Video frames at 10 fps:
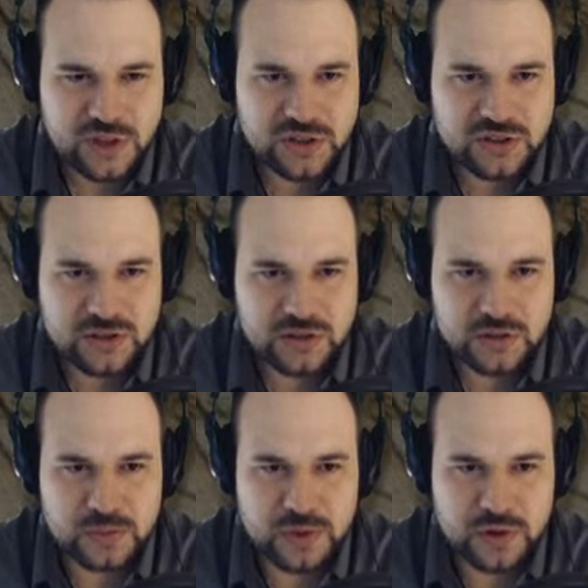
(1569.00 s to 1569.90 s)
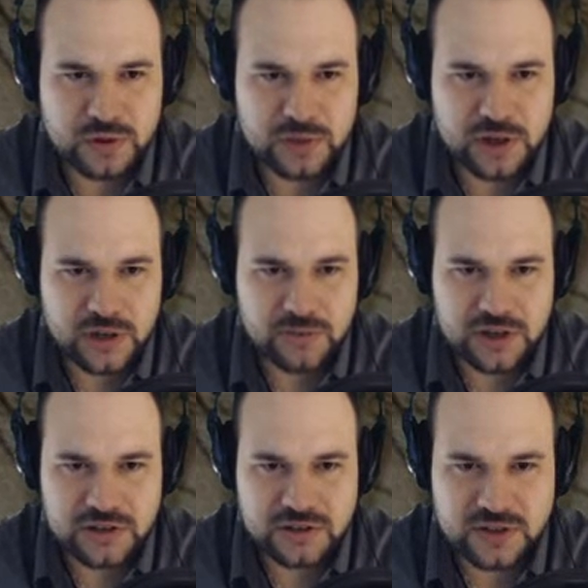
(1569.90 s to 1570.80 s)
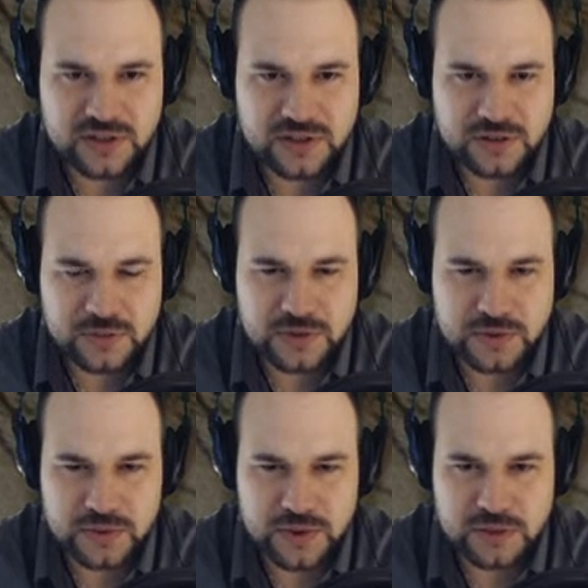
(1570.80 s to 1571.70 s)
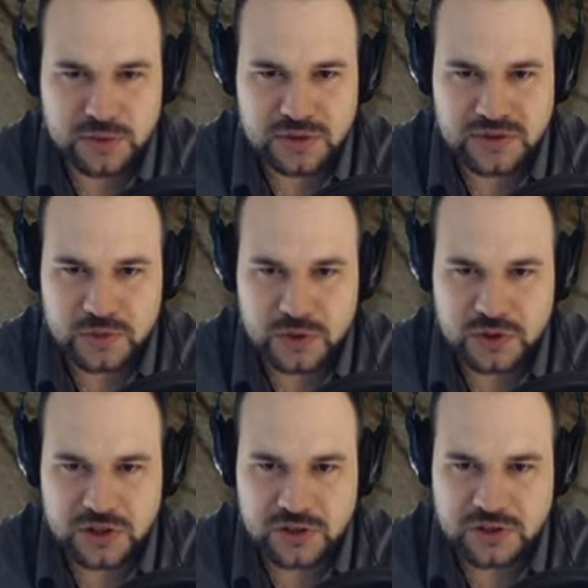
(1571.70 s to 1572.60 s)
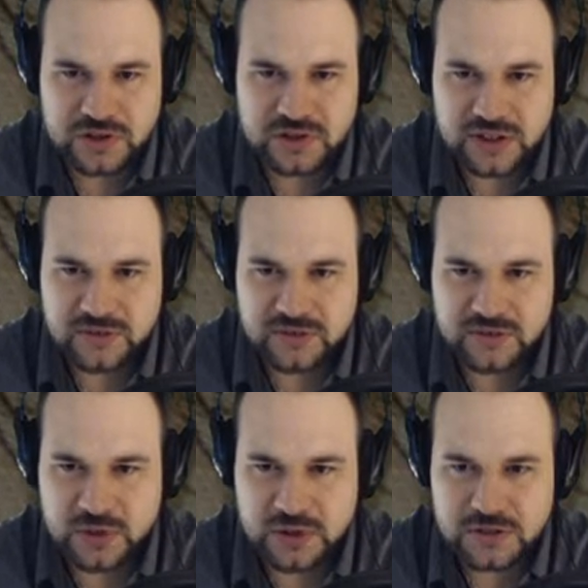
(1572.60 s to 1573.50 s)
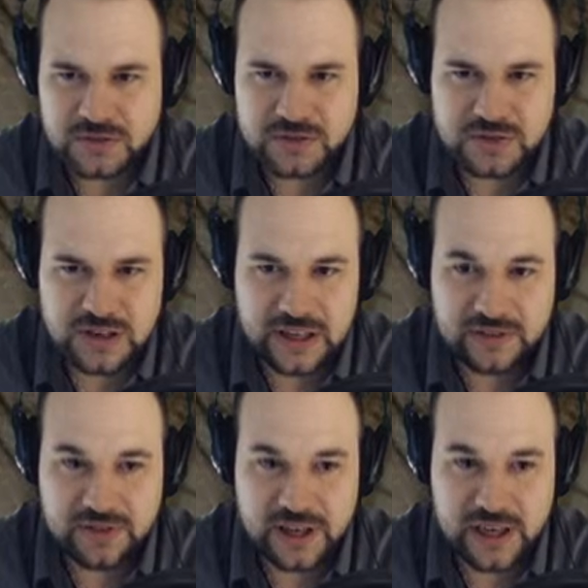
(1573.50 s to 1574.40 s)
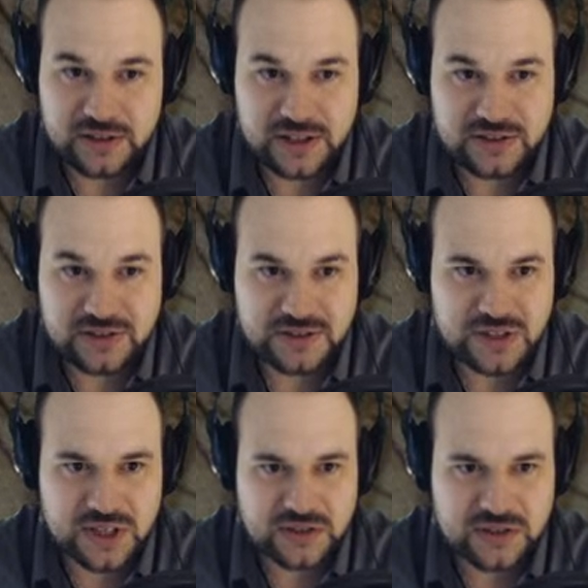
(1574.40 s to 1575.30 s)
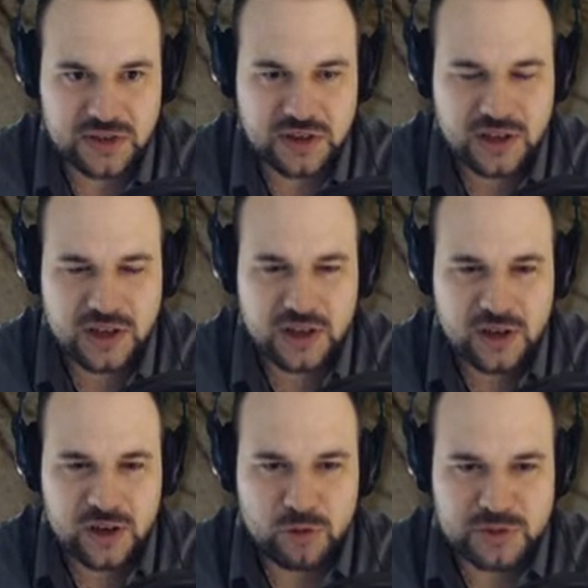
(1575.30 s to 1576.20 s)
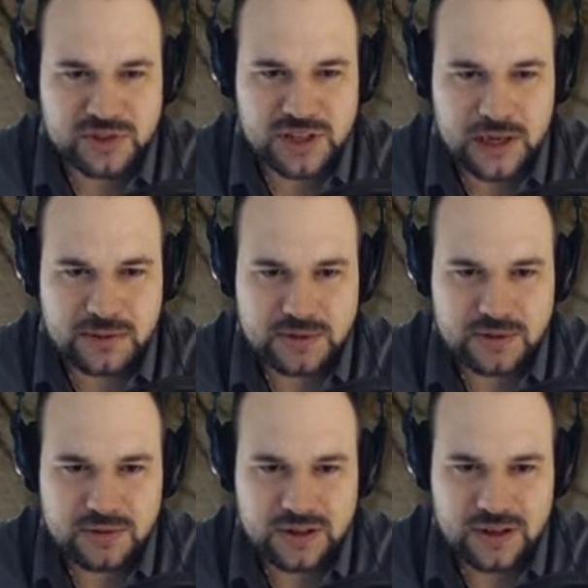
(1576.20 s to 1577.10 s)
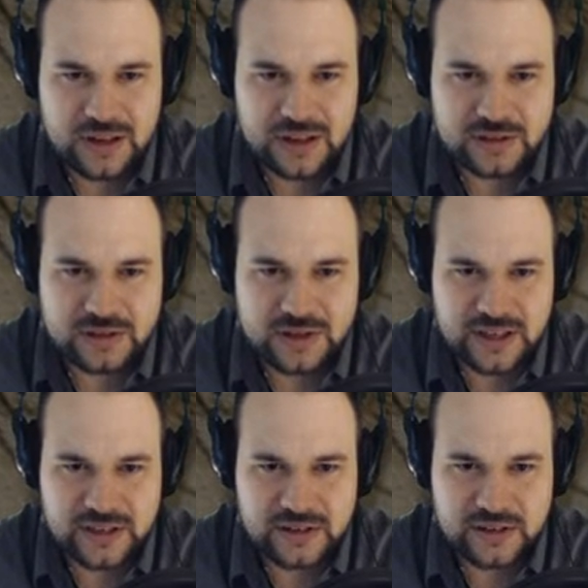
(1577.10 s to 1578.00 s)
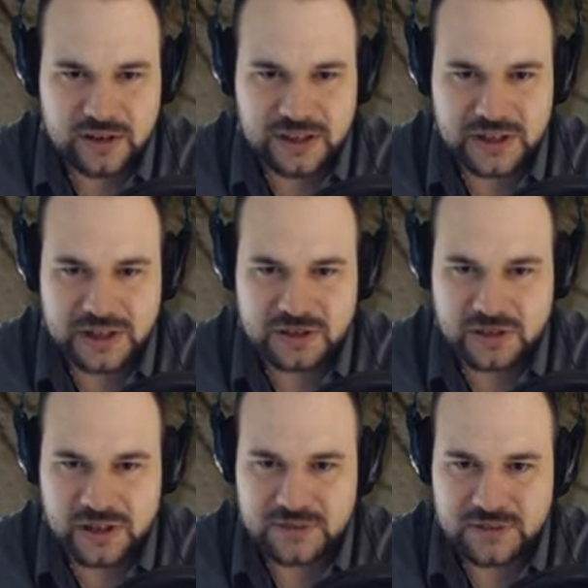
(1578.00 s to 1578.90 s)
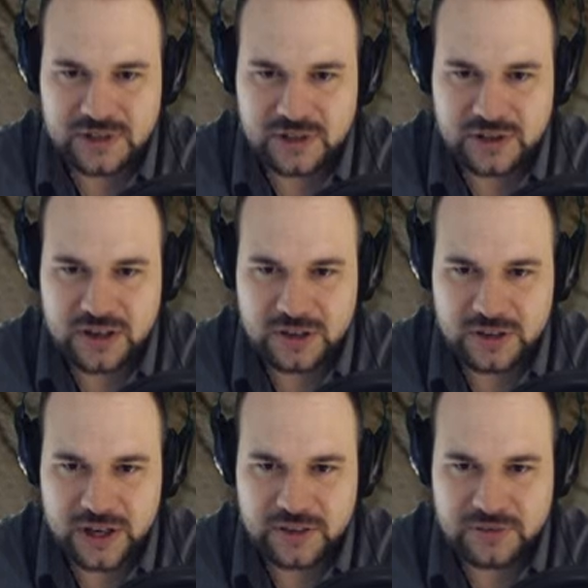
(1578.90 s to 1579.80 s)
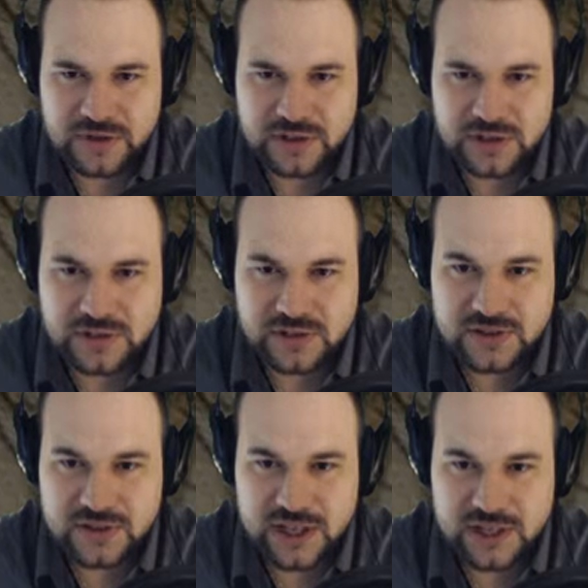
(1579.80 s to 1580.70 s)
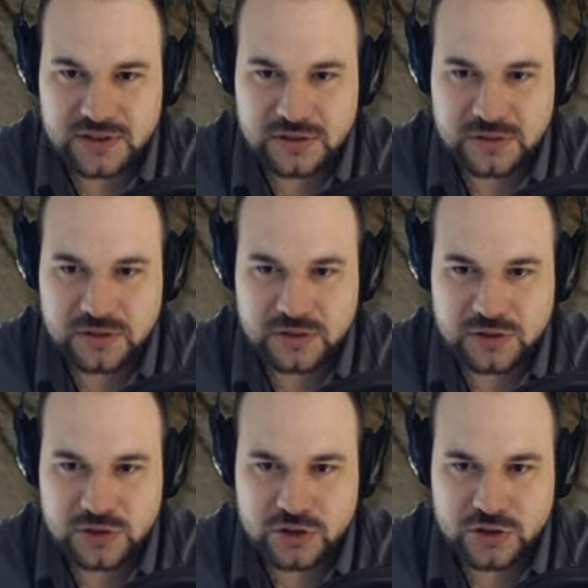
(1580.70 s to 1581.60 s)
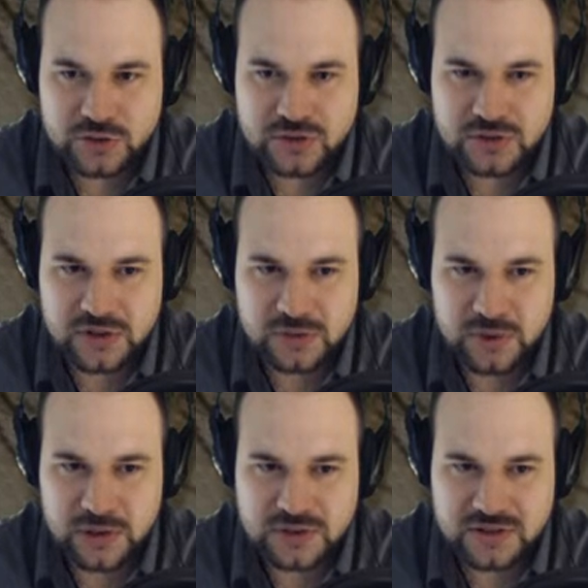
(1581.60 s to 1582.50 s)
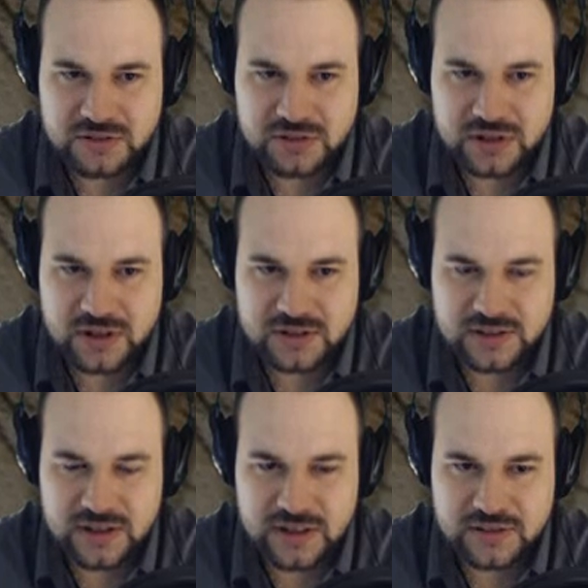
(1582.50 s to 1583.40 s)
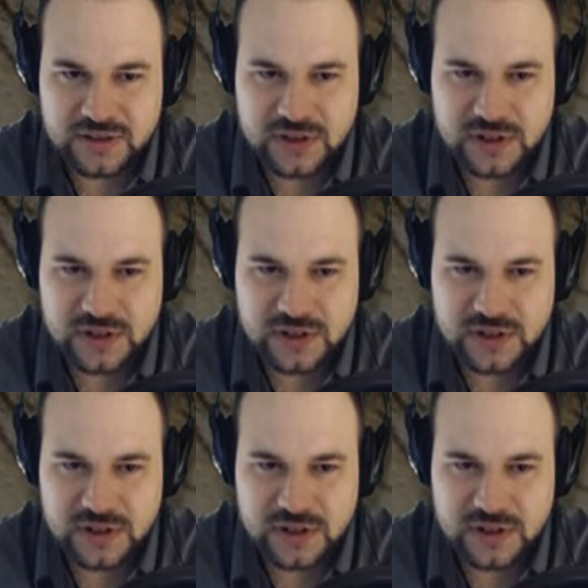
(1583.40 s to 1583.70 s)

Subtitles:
Dear Lord Mortimer, I'm writing to ask you to persuade President Washington not to sign the Fugitive Slave Act as it stands. We must absolutely legislate on a national level and not allow every state to choose their policy regarding slaves.